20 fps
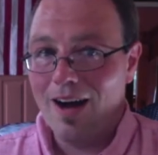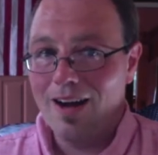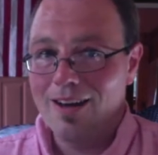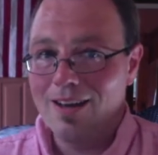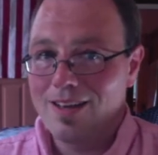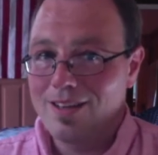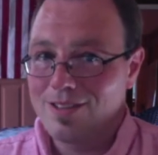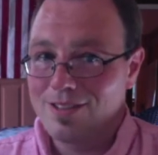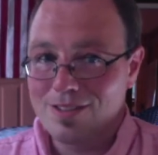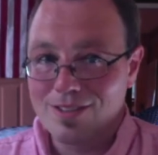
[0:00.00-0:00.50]

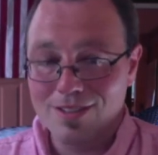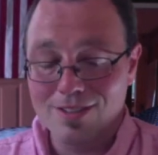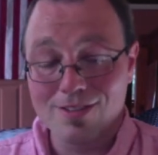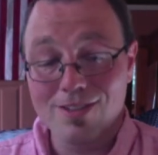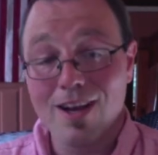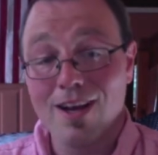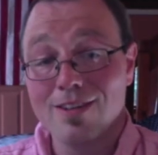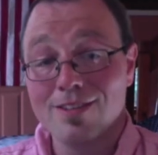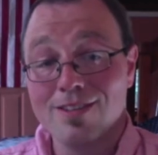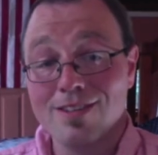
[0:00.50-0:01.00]
it's
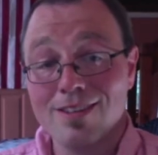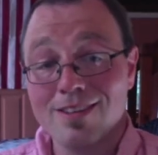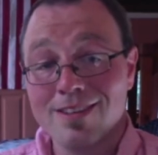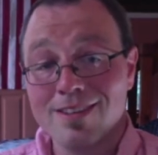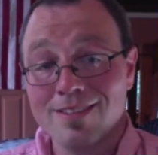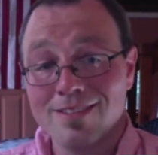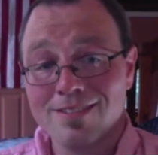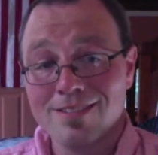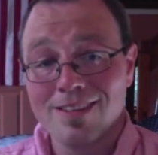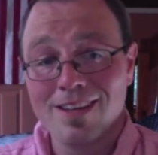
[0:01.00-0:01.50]

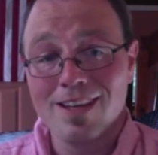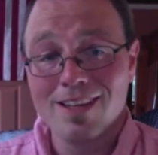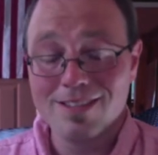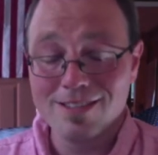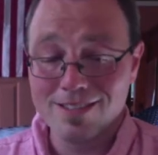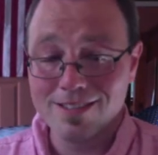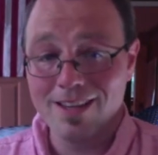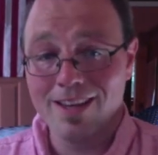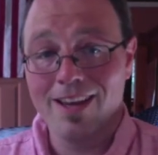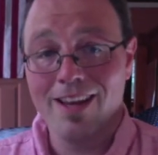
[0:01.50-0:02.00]
disgusting,
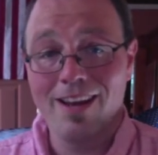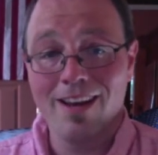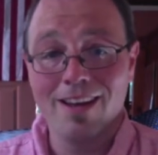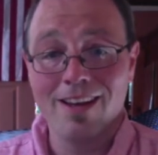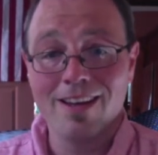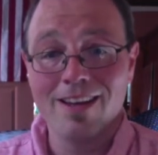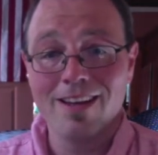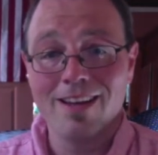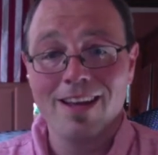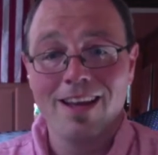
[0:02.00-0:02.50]
it's
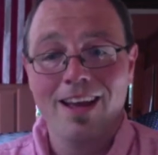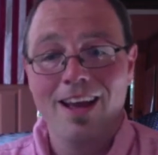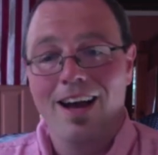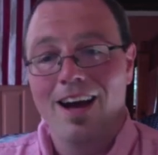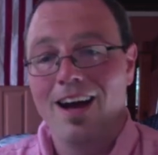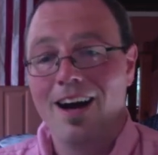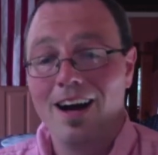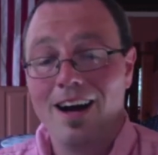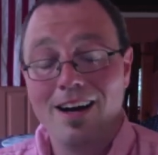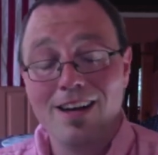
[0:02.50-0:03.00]
sickening,
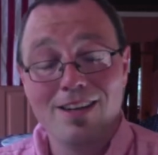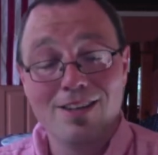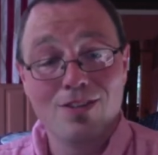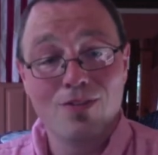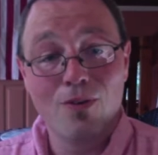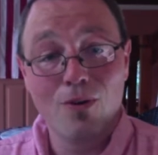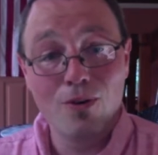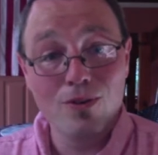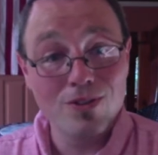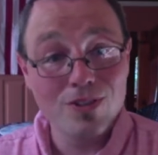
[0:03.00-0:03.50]
it's
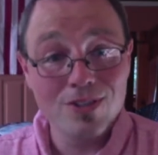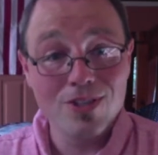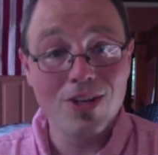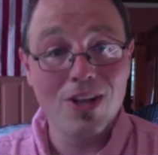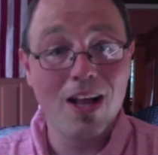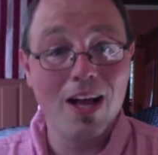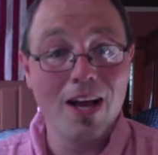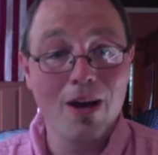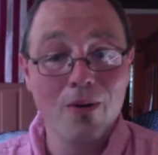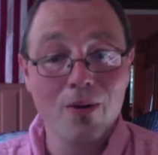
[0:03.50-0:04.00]
4th of
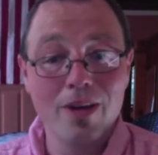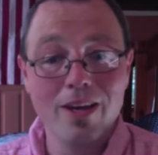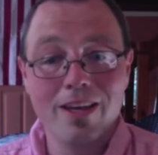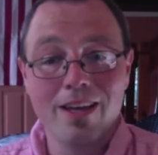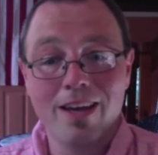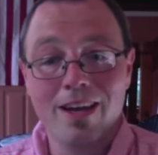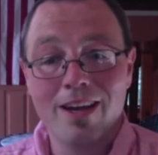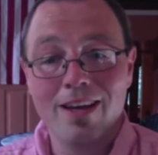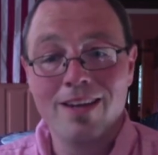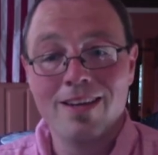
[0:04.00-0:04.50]
July
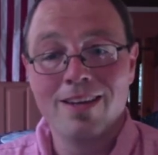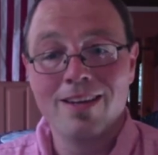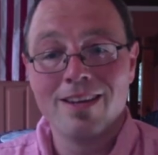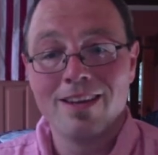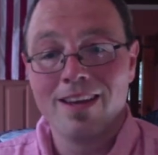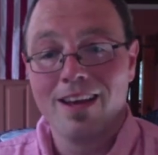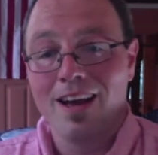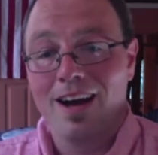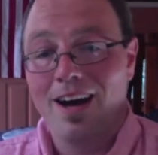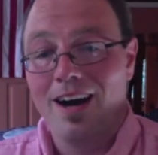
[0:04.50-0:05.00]
weekend,
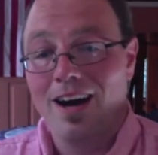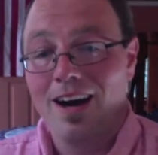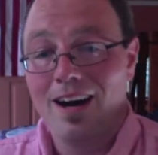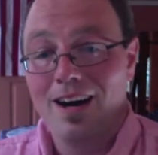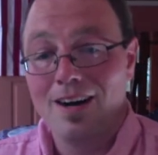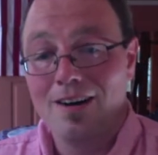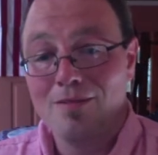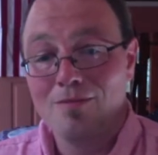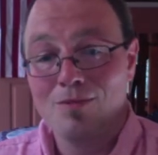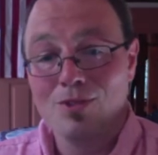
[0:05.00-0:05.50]

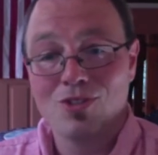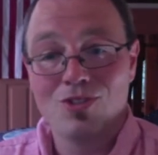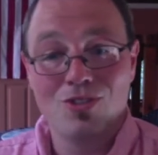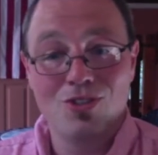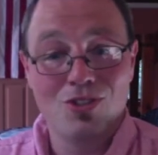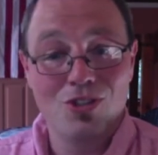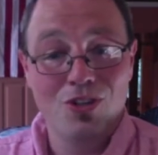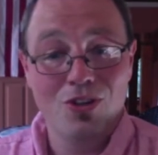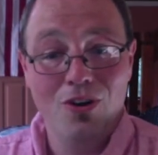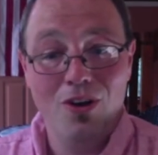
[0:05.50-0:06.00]
Mr.
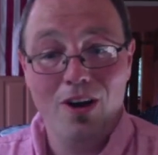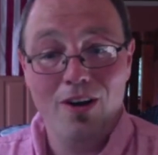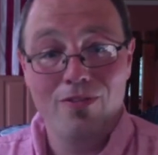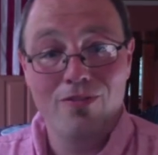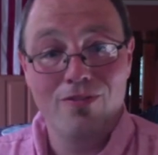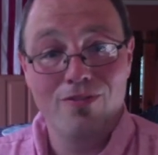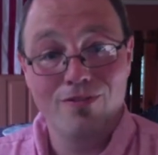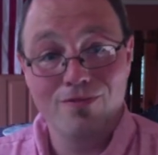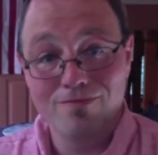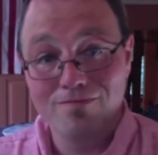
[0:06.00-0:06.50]

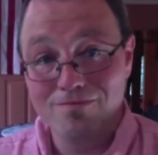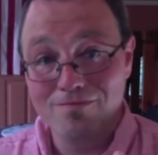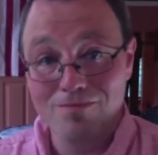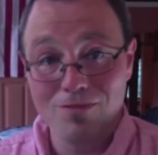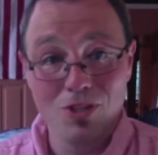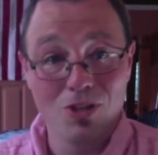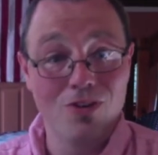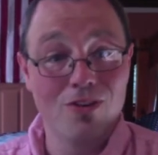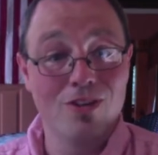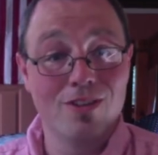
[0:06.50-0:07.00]
Geoff,
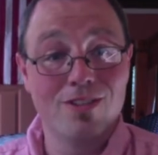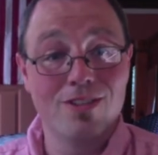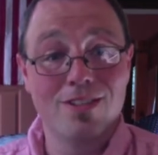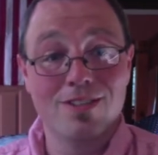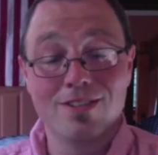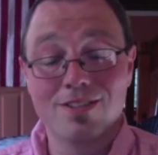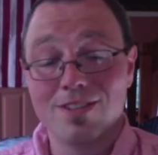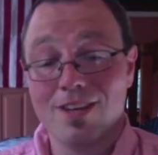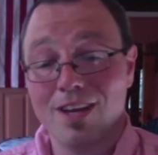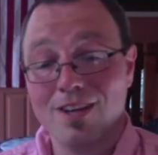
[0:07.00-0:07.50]
you're a
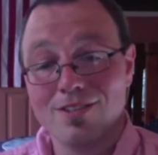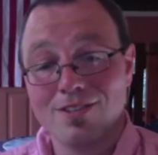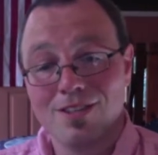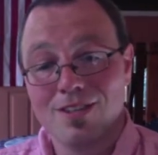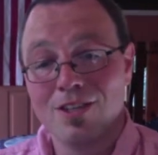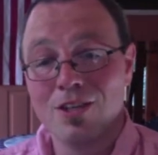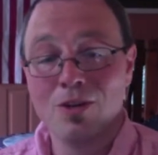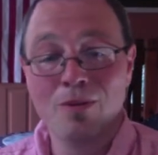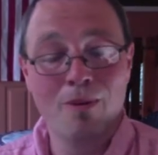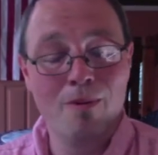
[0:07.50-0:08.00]

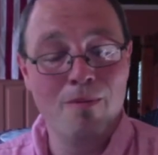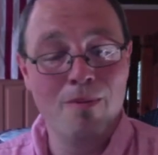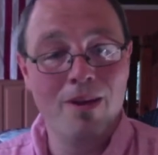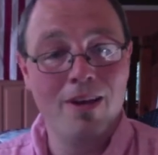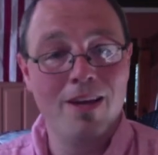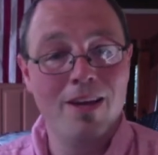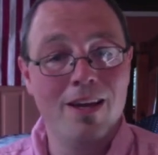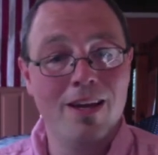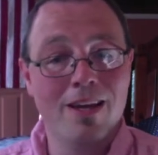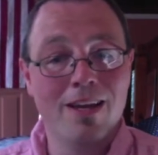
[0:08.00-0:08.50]
disgusting human
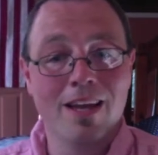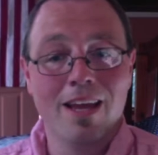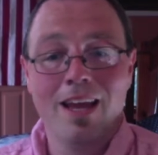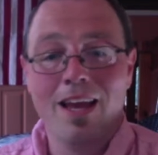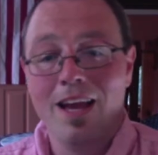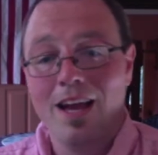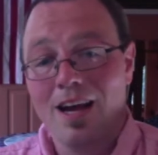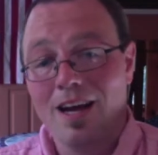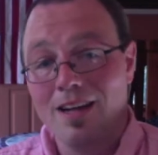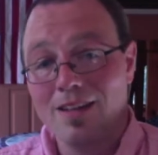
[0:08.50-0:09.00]
being.
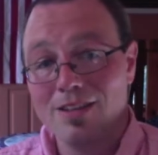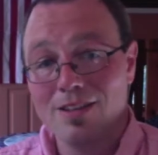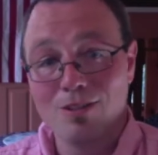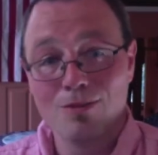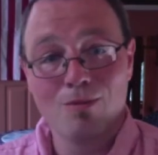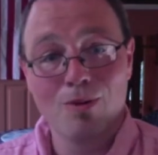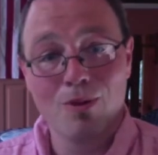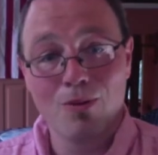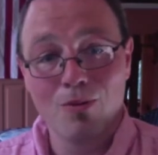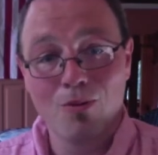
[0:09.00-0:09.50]

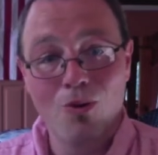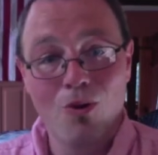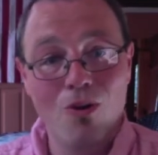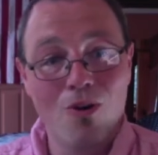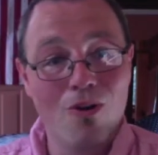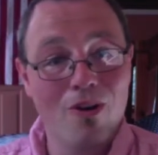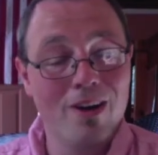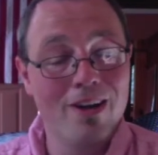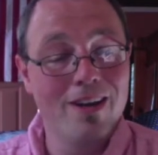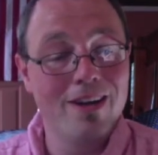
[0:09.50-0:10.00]
Elizabeth
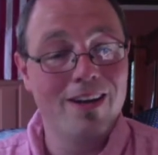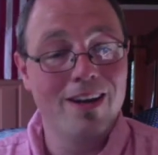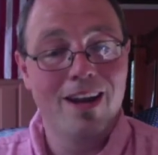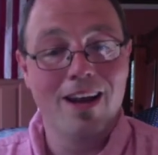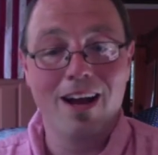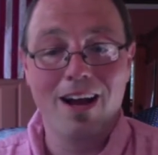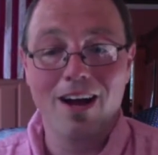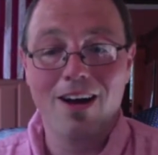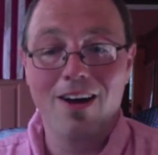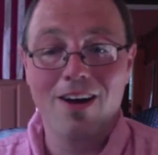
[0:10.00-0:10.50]
Warren,
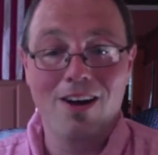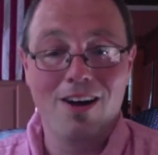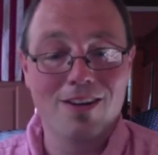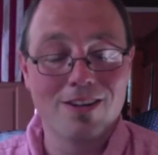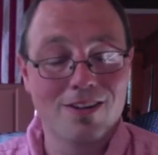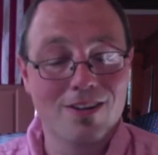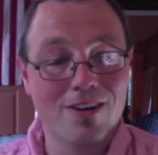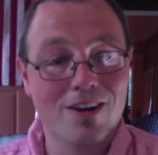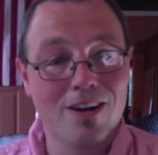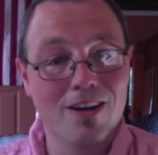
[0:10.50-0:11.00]
oh
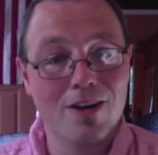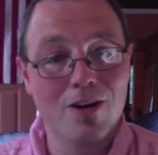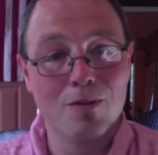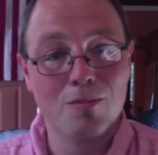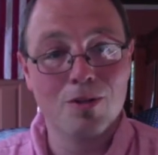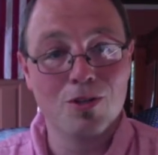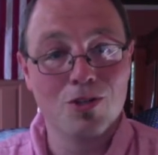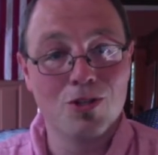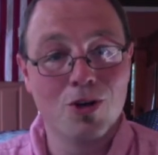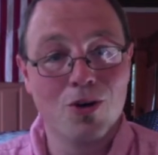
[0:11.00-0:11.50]
God, I
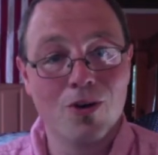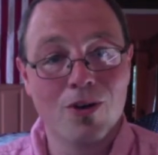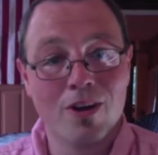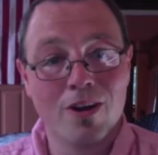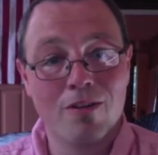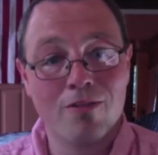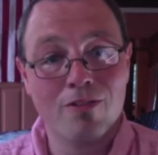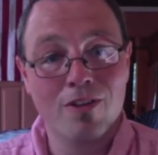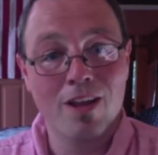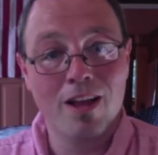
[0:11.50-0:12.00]
hope you choke
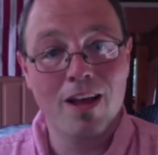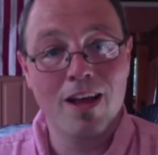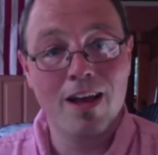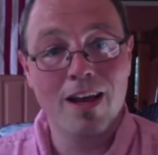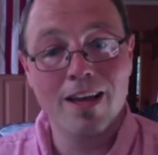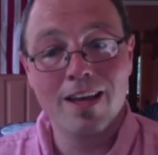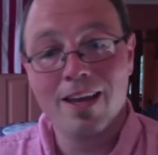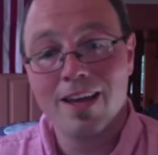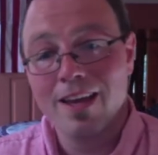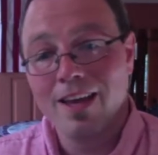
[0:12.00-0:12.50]
on a
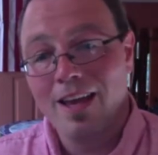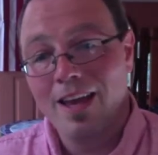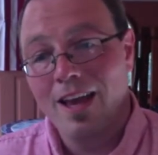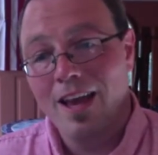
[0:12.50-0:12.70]
flag.